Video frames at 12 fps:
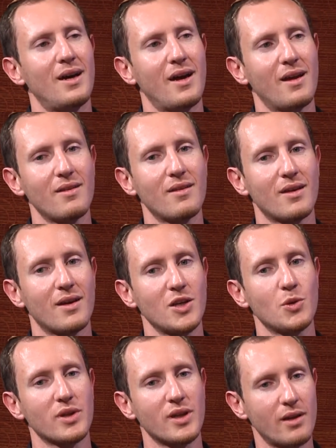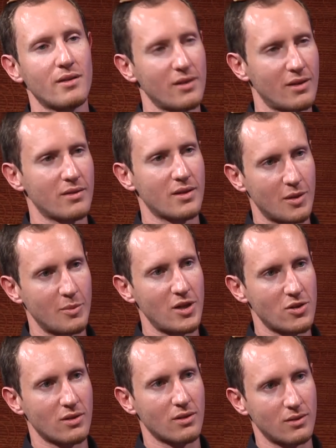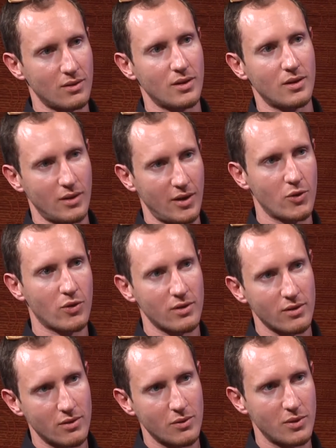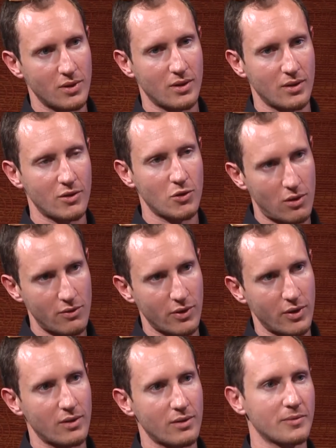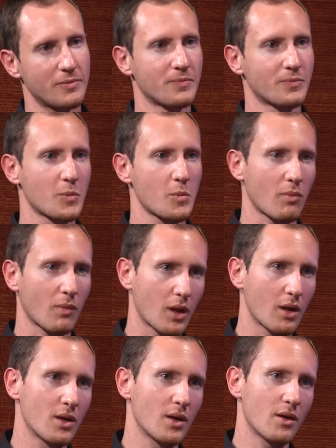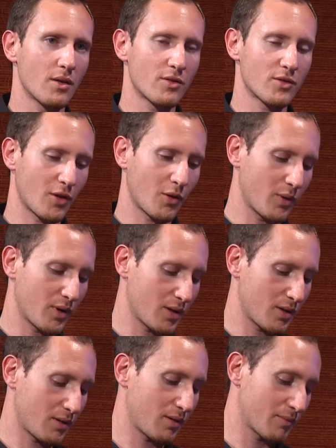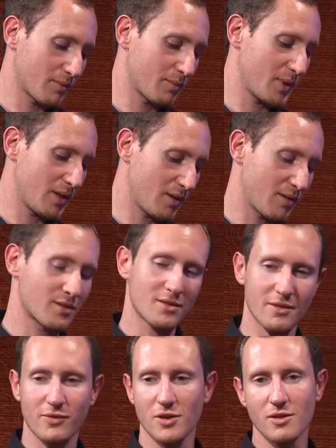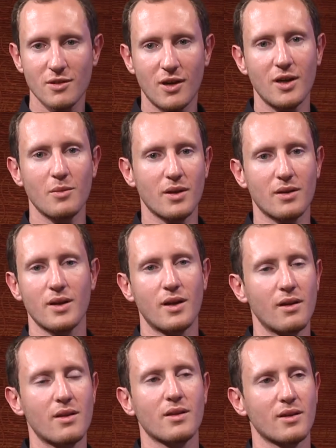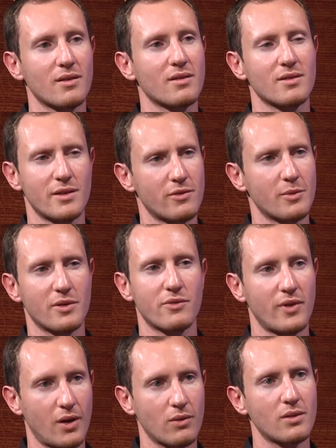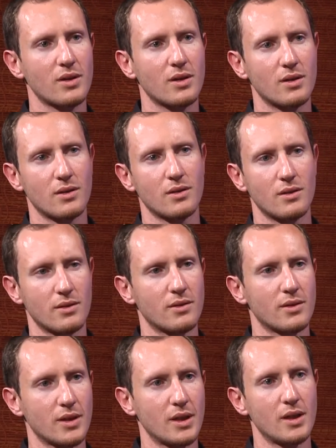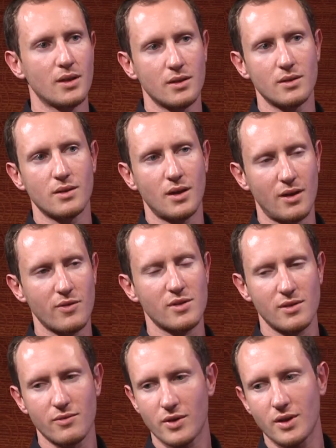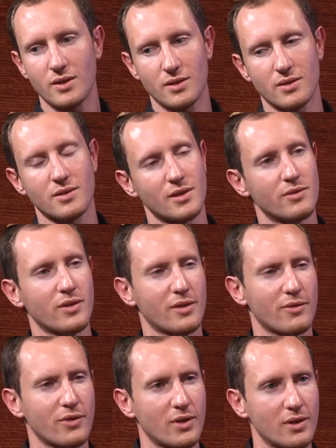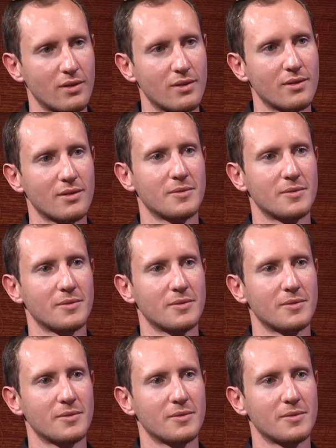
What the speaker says: And you would get the libation in order to offer mm-hmm. it. So this is the first time that anything like this has ever been found. Obviously, a very significant find.